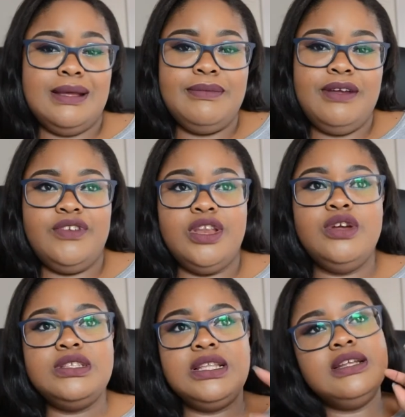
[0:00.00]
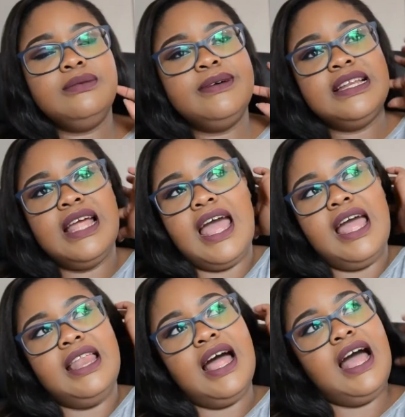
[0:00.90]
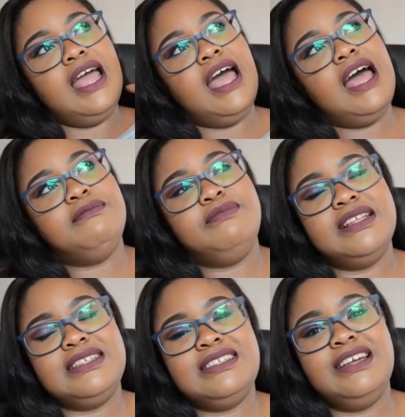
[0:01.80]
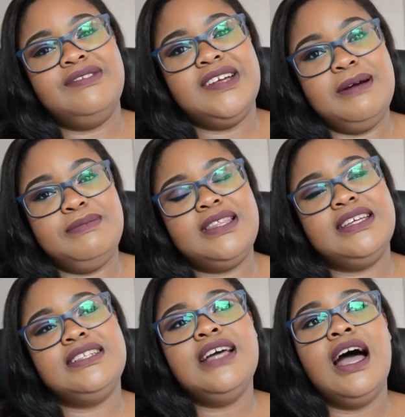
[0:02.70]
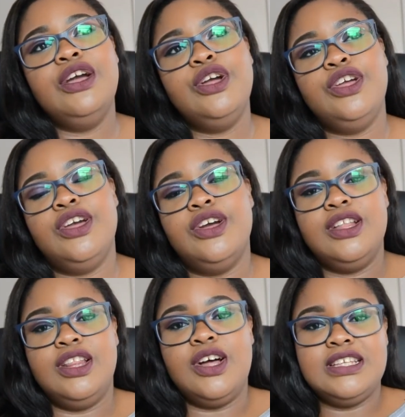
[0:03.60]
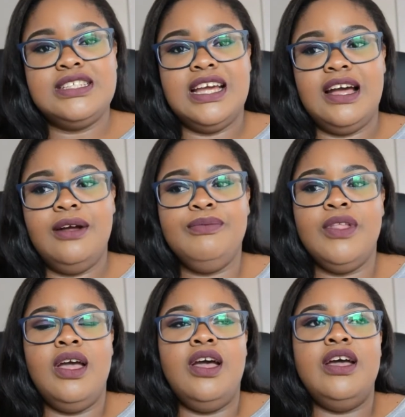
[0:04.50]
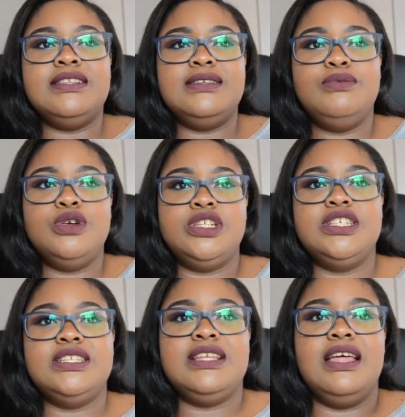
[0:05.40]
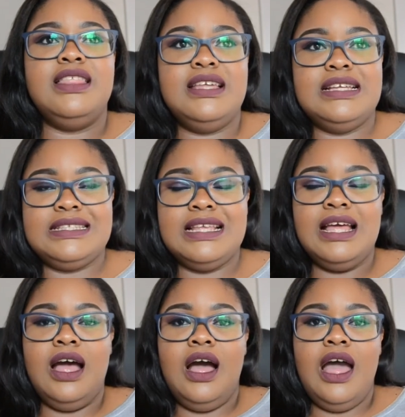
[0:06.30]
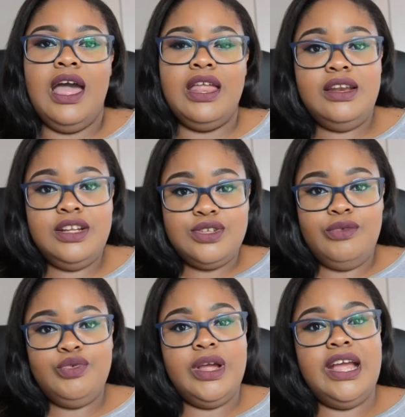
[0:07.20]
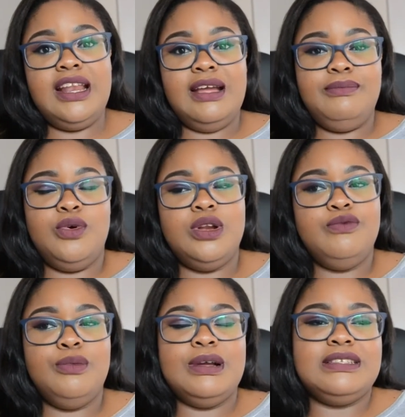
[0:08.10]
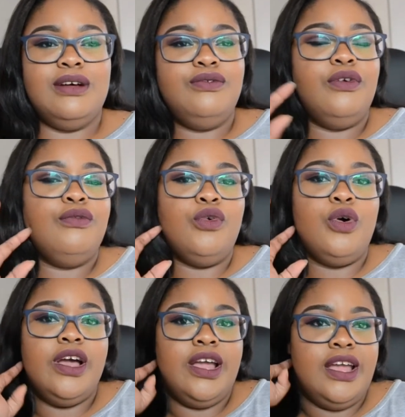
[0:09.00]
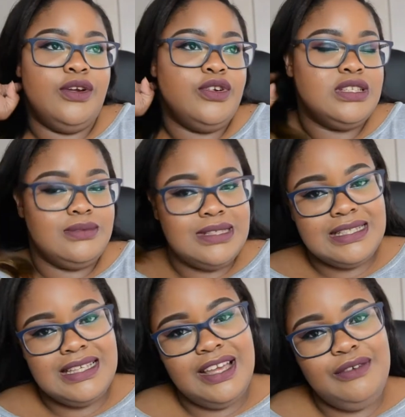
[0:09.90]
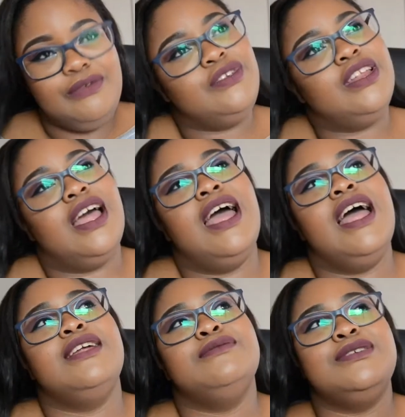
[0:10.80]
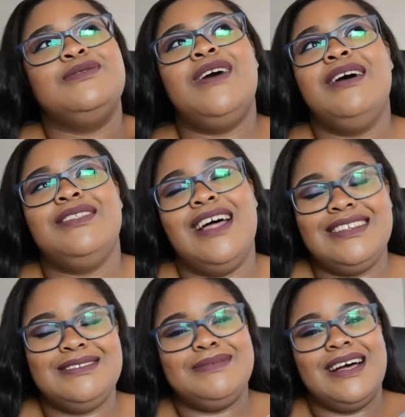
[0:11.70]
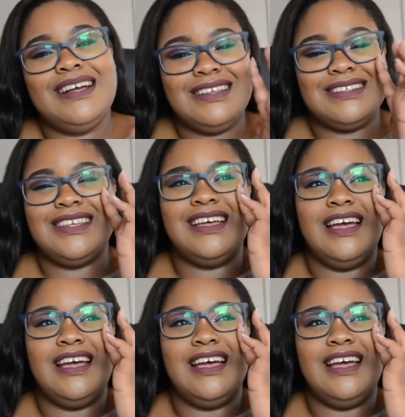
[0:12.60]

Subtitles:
up my videos a little bit, and I had been saving up the entire year last year to purchase this editing software, and I bought it for myself for a Christmas gift, and it was 5,000 bucks.